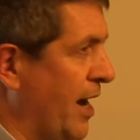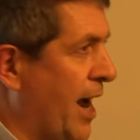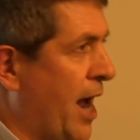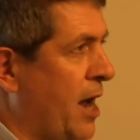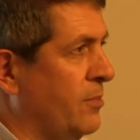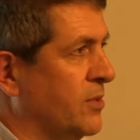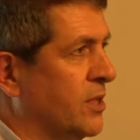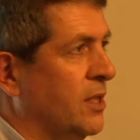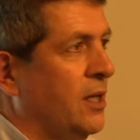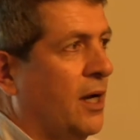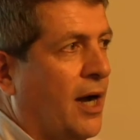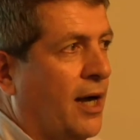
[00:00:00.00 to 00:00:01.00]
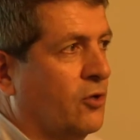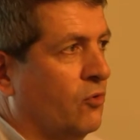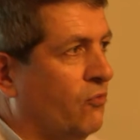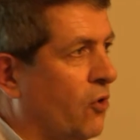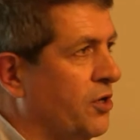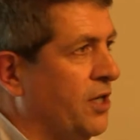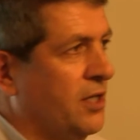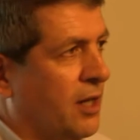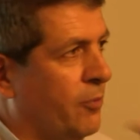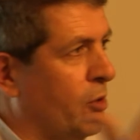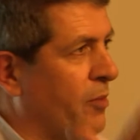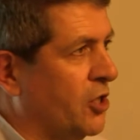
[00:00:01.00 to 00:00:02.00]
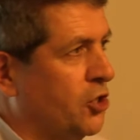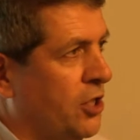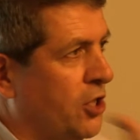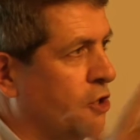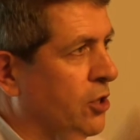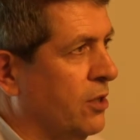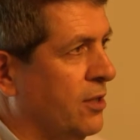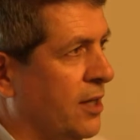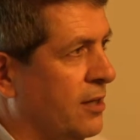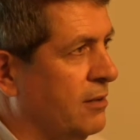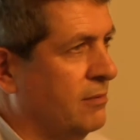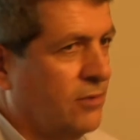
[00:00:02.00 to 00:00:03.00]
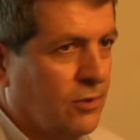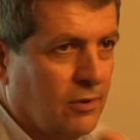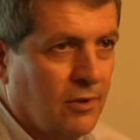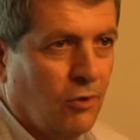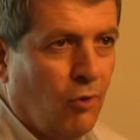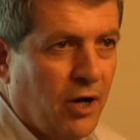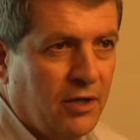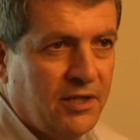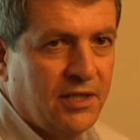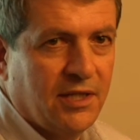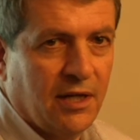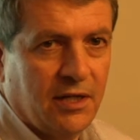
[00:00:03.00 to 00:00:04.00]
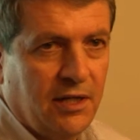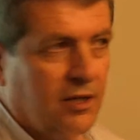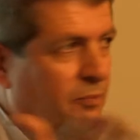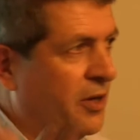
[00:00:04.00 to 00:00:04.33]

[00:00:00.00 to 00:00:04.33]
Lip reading: aims at avoiding double margination and royalty stacking,